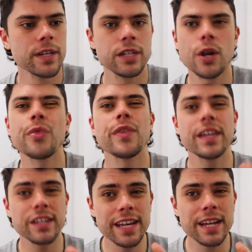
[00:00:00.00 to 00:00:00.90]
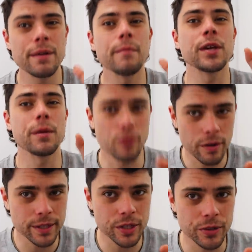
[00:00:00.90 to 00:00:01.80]
you don't think you need it, but you
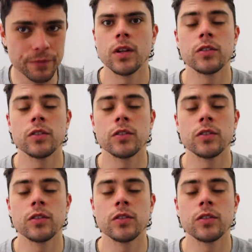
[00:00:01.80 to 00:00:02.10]
probably do.